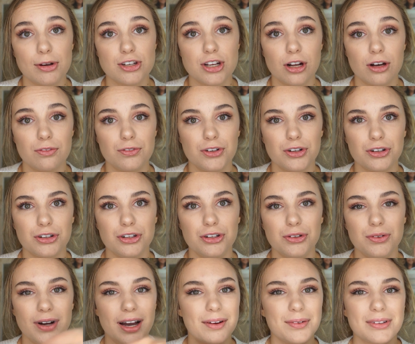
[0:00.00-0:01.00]
to my channel if you're
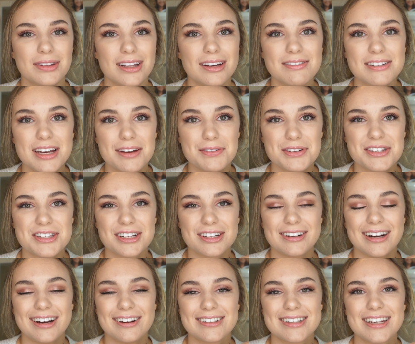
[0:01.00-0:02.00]
new. I would love to have you stick
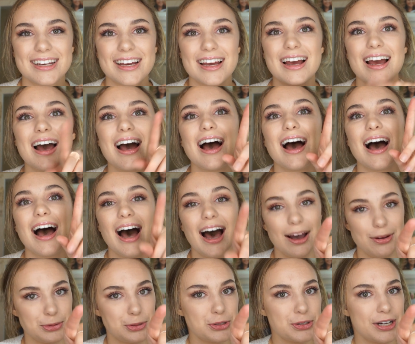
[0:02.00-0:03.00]
around.
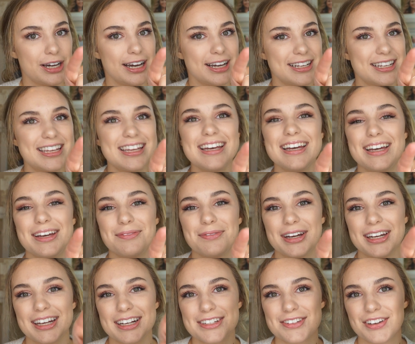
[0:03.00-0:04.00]
I will see you guys in
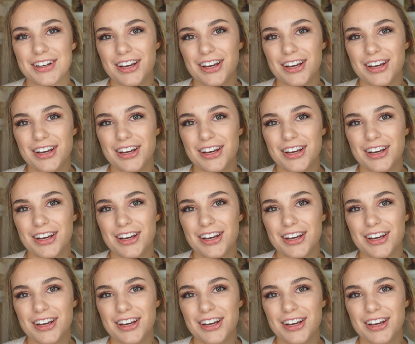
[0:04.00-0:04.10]
my next